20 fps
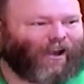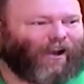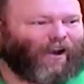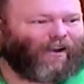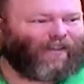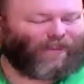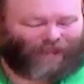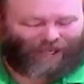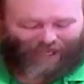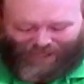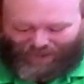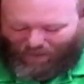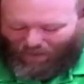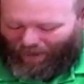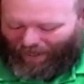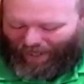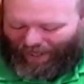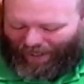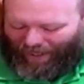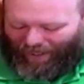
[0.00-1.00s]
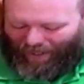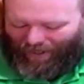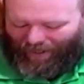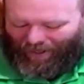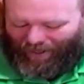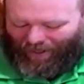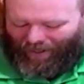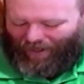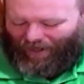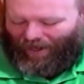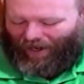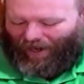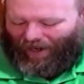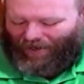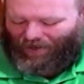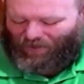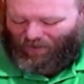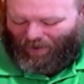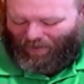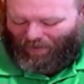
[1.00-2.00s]
This week,
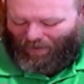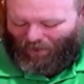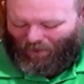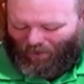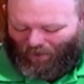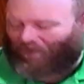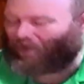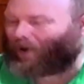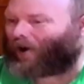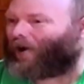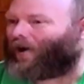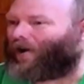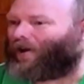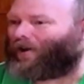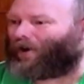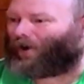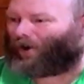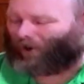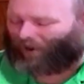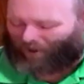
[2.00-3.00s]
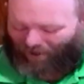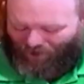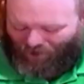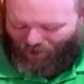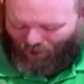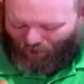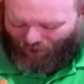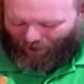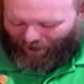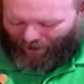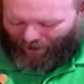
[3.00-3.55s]
as we move on our journey